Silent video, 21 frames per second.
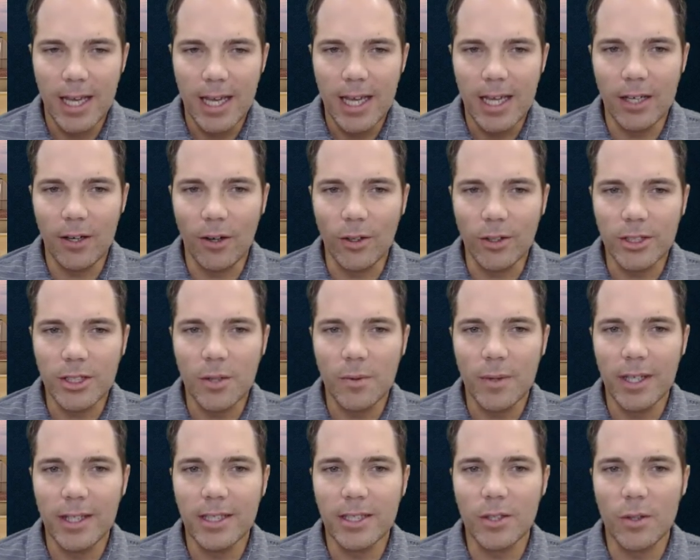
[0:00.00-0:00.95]
And also
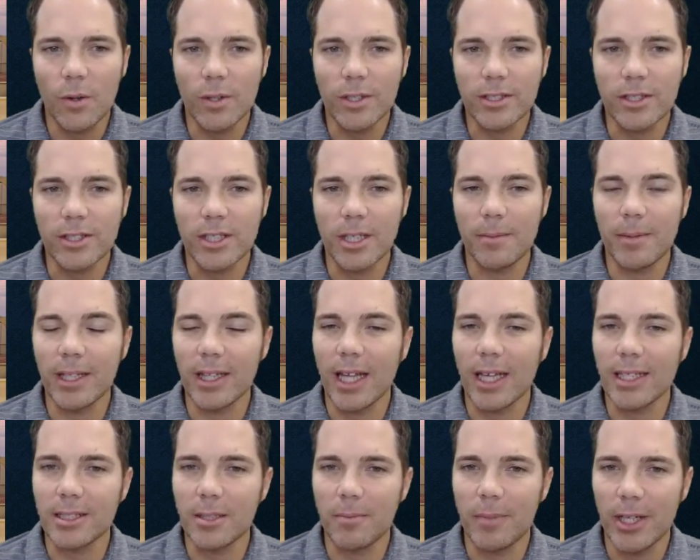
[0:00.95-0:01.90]
in this course, there's going to be
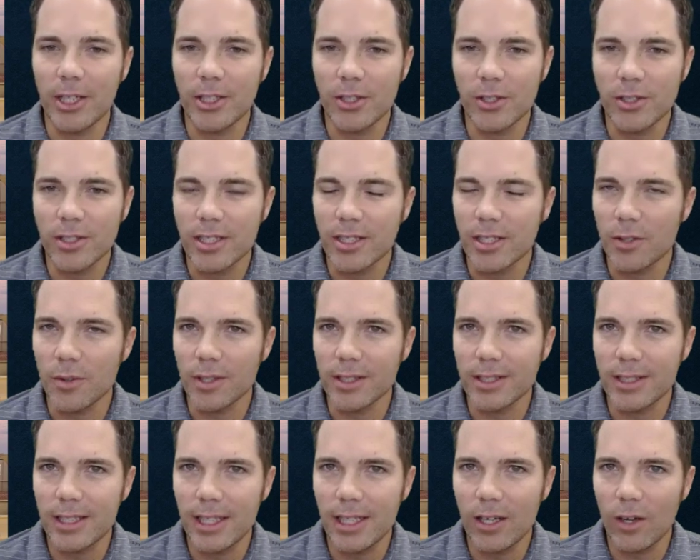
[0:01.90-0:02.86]
lots of pictures. As you can
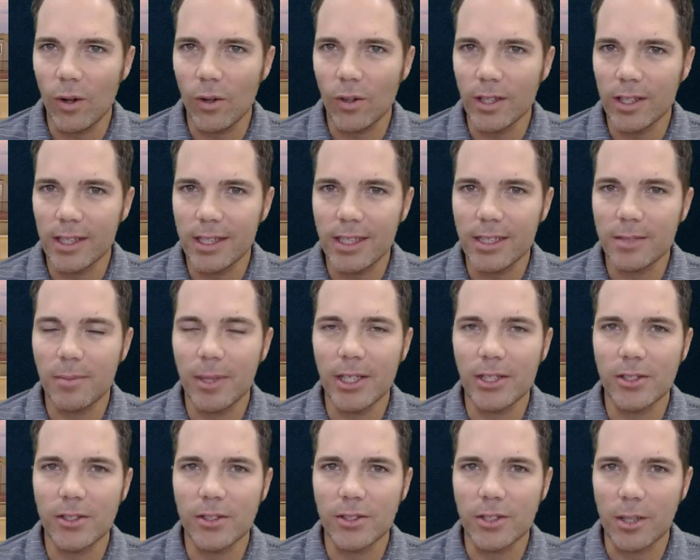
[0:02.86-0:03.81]
see, all of these
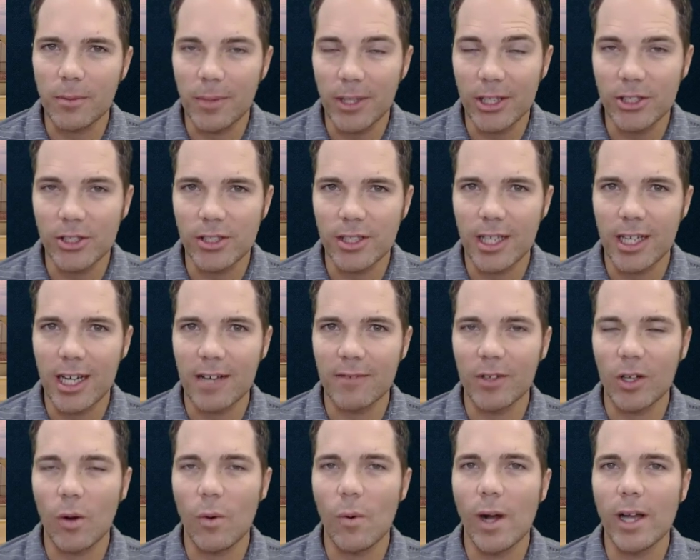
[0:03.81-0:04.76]
pictures are pictures that I've
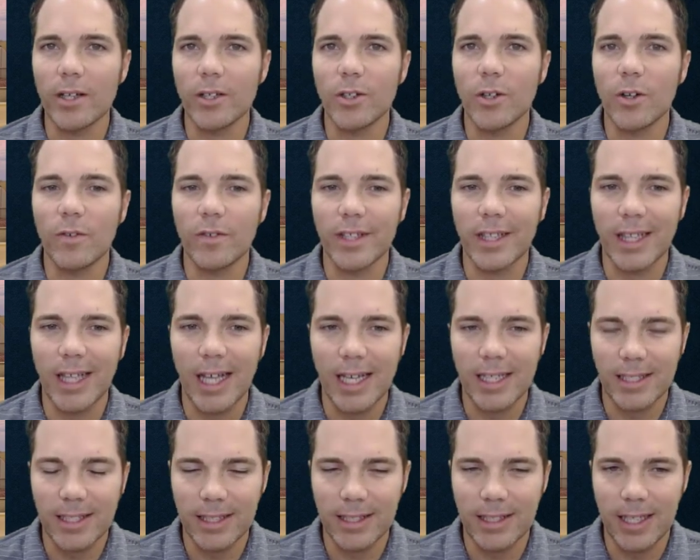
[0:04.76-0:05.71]
acquired over the
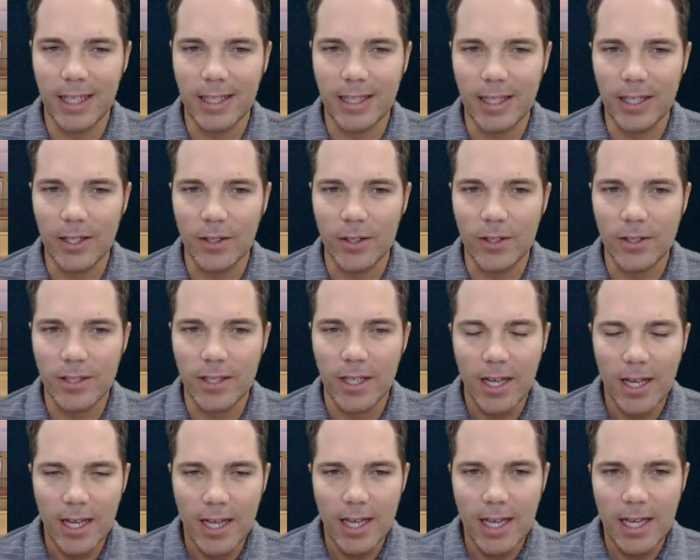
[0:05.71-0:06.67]
last 10 years.
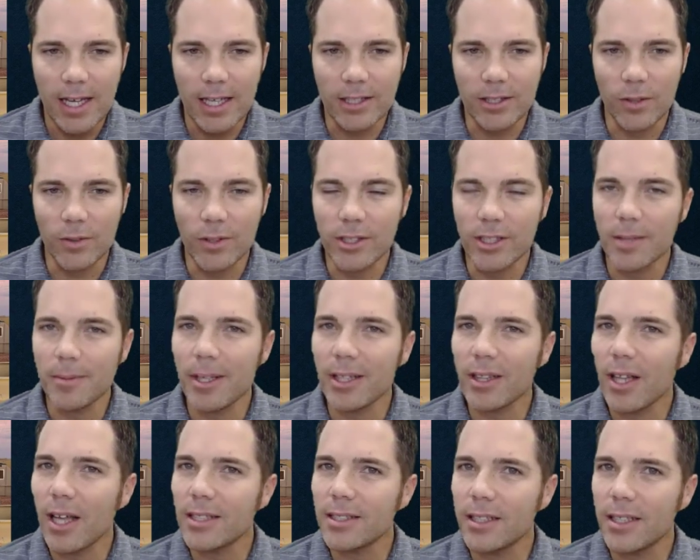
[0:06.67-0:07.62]
And so there's going to be
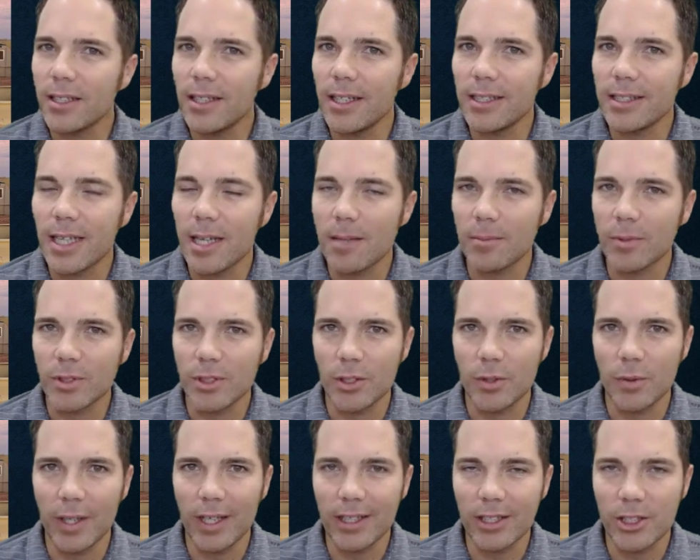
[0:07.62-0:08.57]
lots of good examples
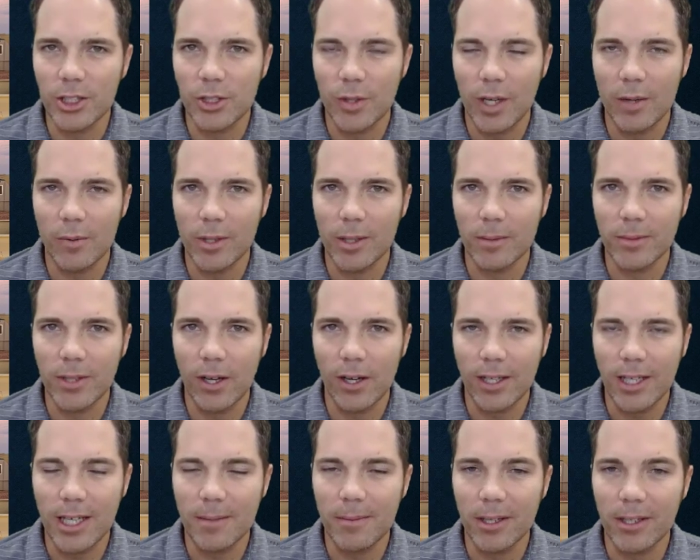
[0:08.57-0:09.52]
to illustrate what I'm
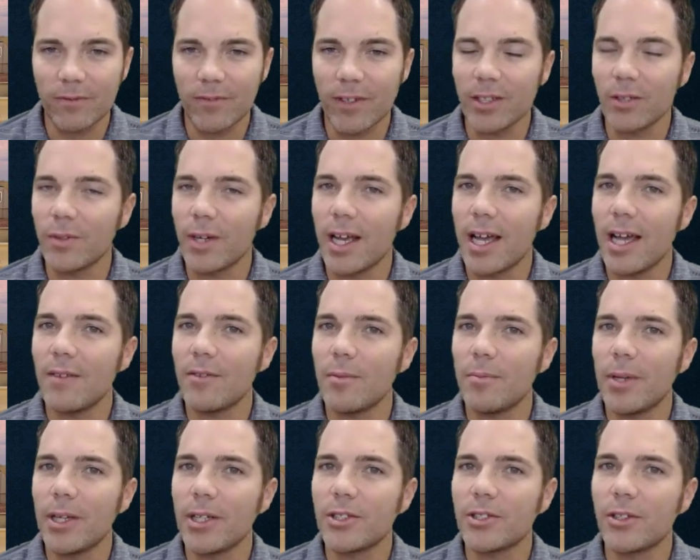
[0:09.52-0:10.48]
talking about. If I don't have a
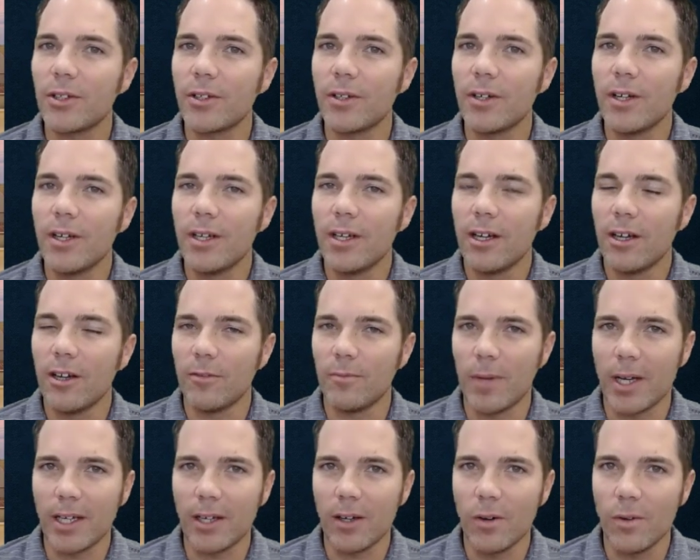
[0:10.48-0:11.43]
picture of
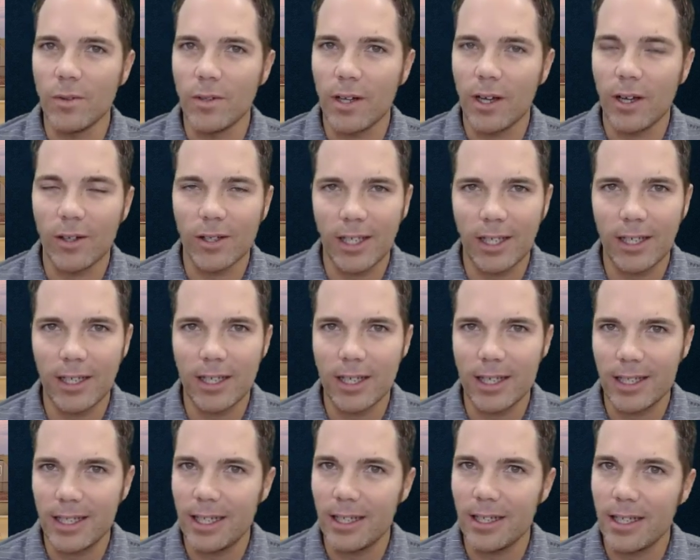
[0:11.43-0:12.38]
my own,
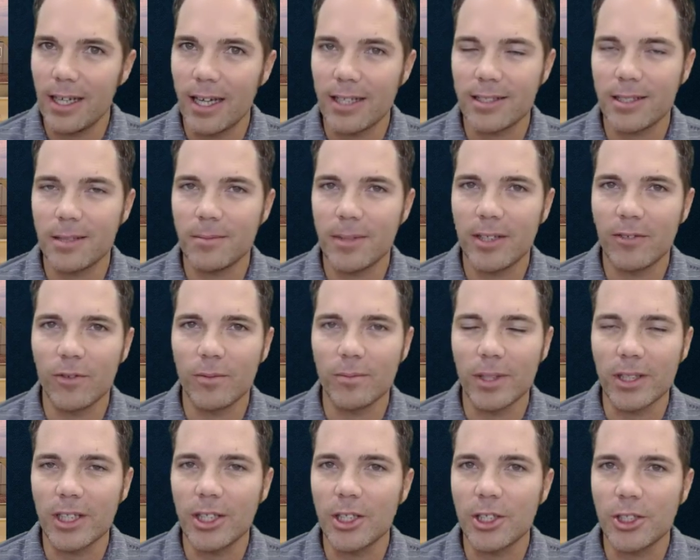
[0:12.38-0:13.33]
I got something from
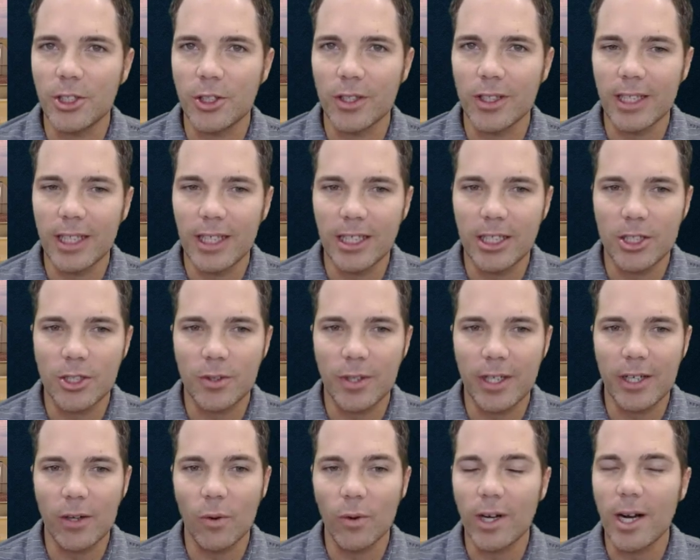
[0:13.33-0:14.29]
the literature and the
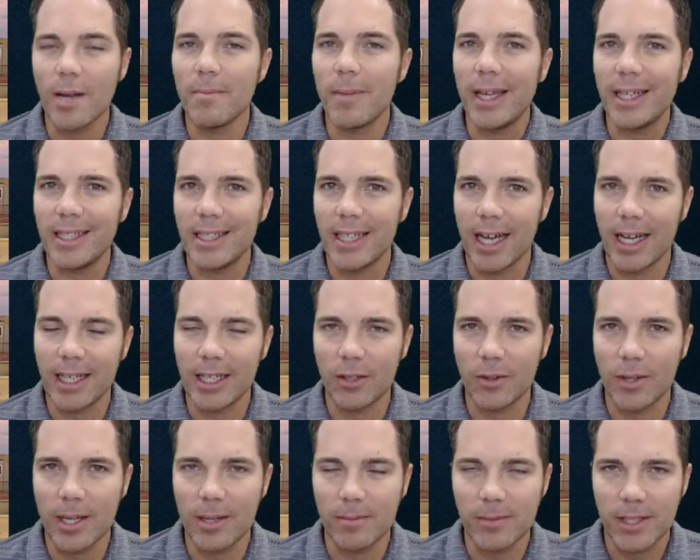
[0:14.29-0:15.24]
industry, or I made
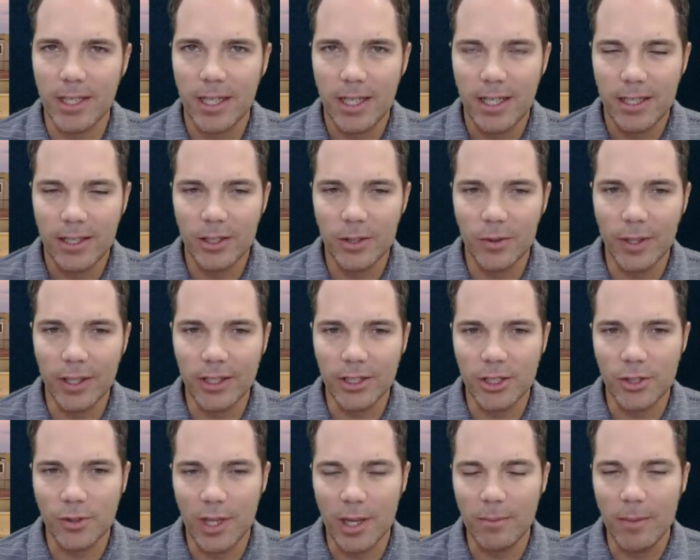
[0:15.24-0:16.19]
diagrams to
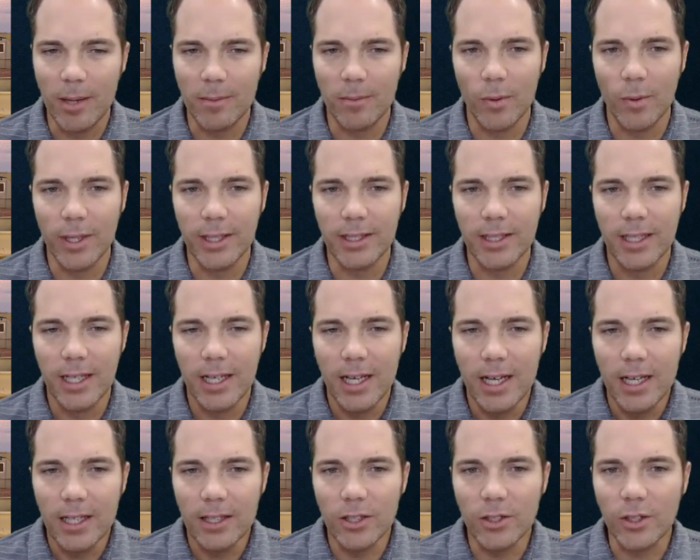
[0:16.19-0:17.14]
illustrate my point.
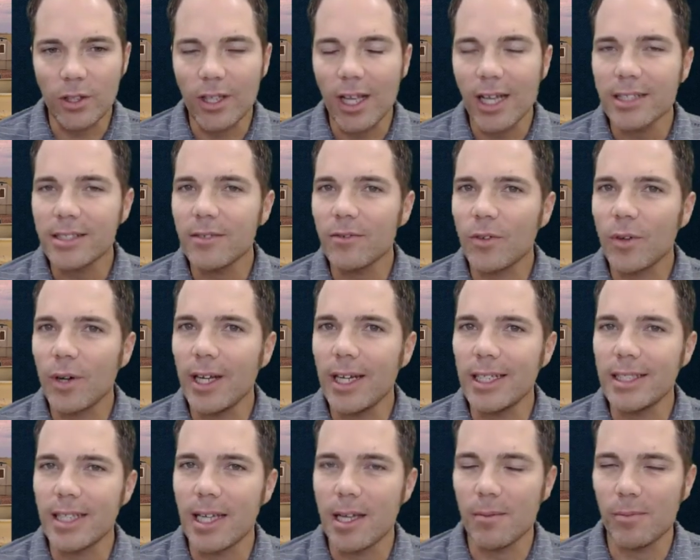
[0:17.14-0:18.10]
There's lots of great
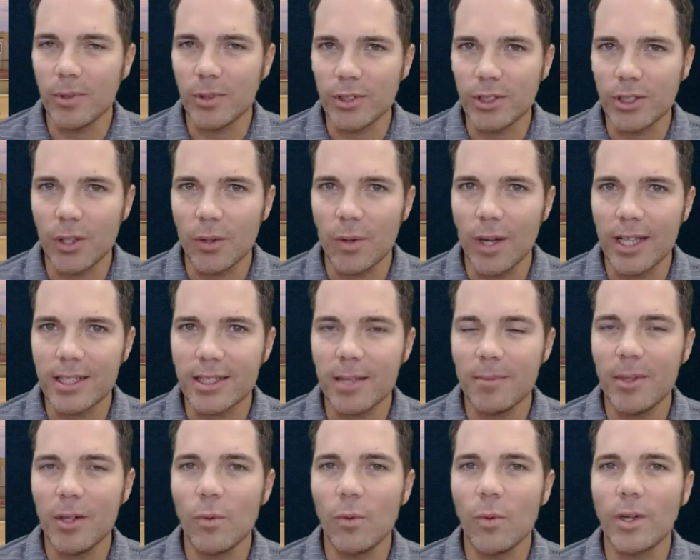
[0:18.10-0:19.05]
examples. So as I've
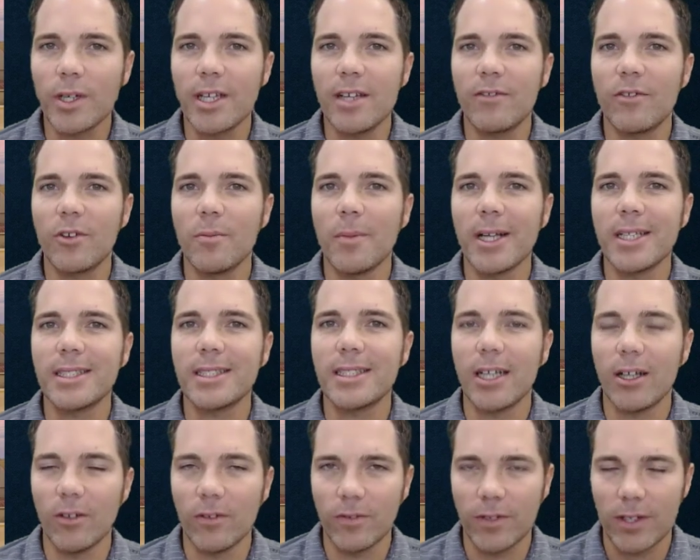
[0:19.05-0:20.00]
been working for
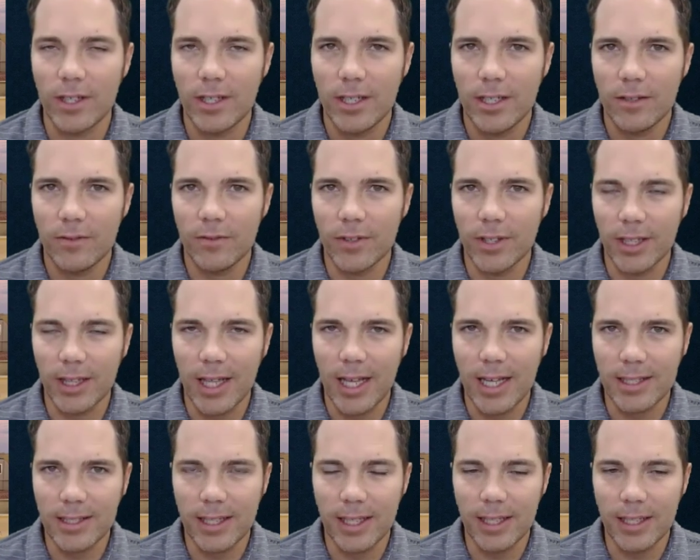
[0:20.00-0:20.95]
myself for the
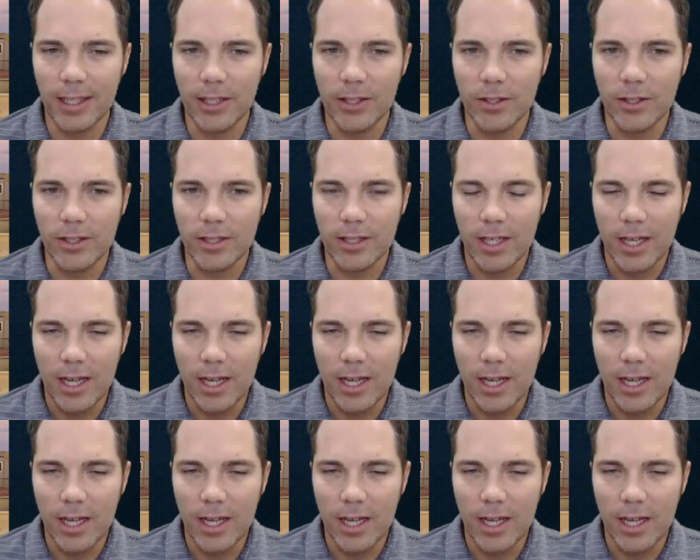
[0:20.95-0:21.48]
last 10 years,